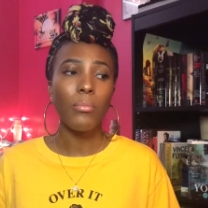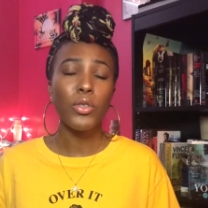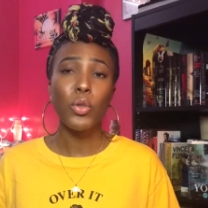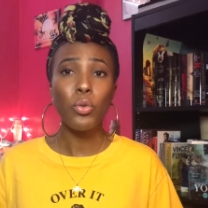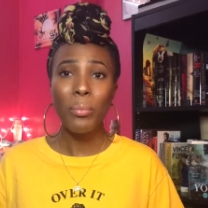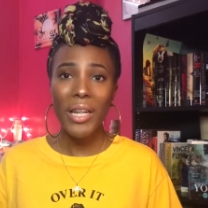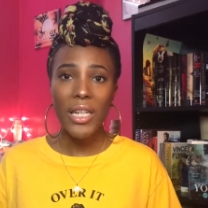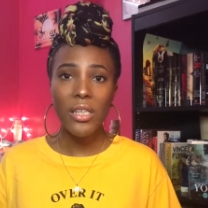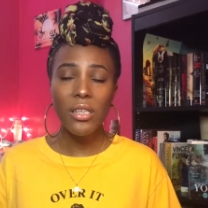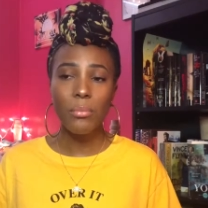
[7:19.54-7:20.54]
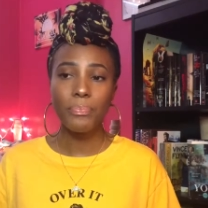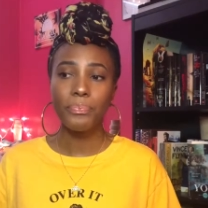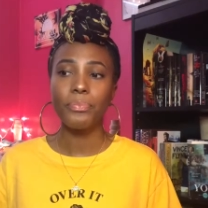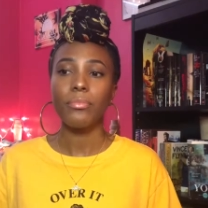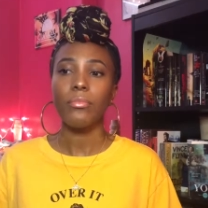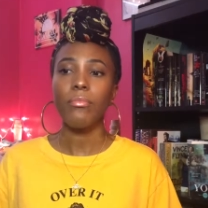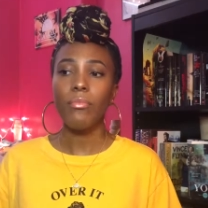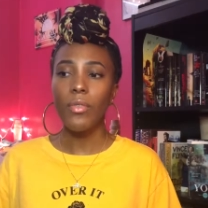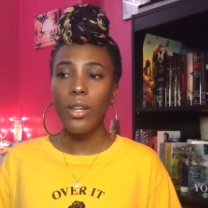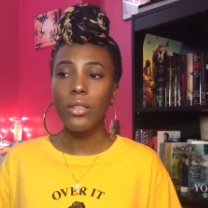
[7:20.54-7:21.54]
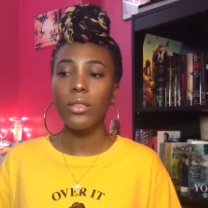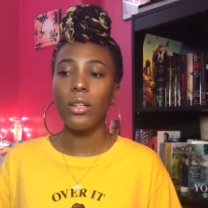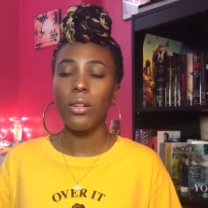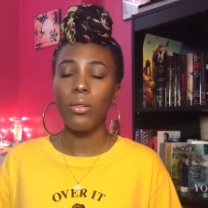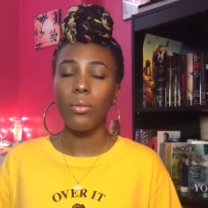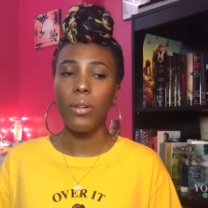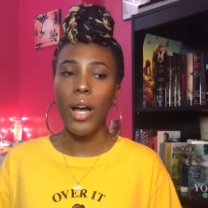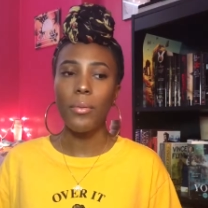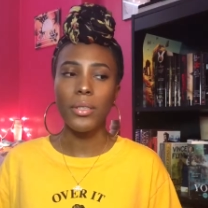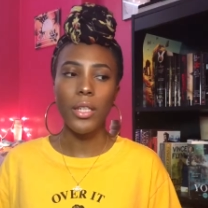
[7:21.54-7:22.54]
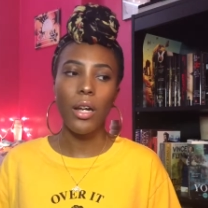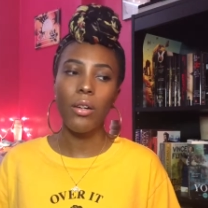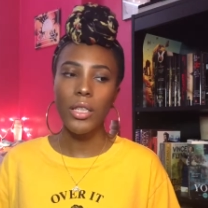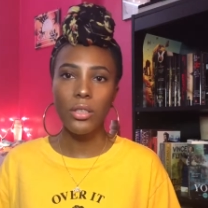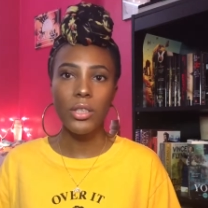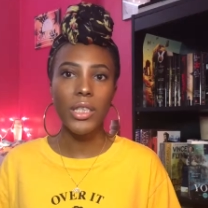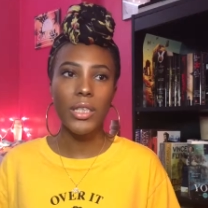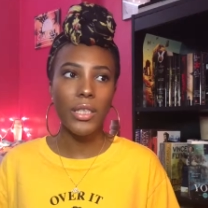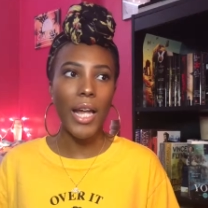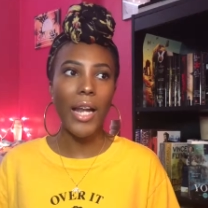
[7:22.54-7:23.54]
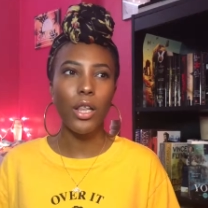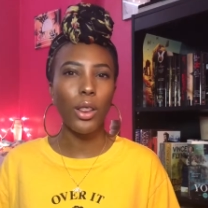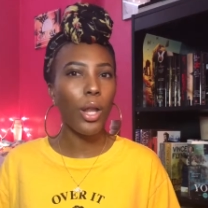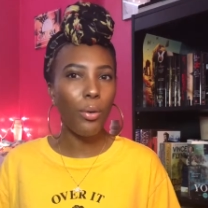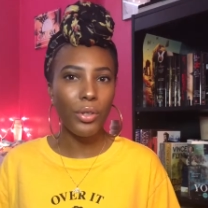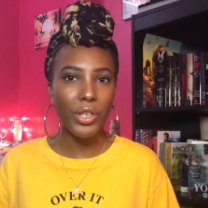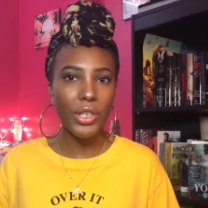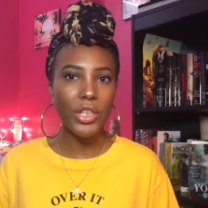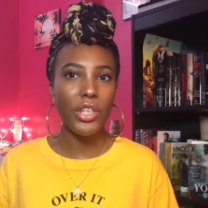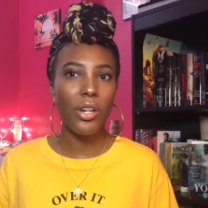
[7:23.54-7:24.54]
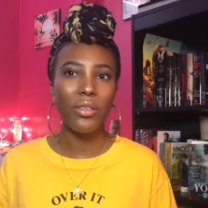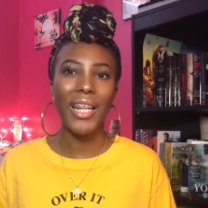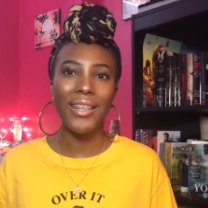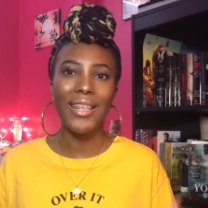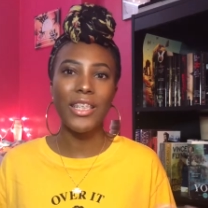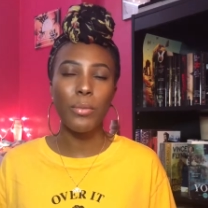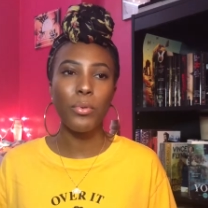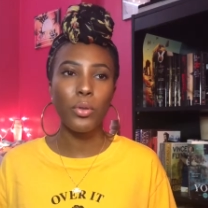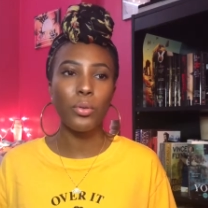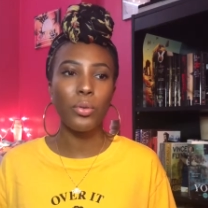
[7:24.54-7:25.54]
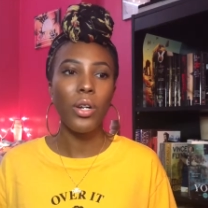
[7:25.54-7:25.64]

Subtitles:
schoolmates. So I was like, okay, so she's not a loner. That typical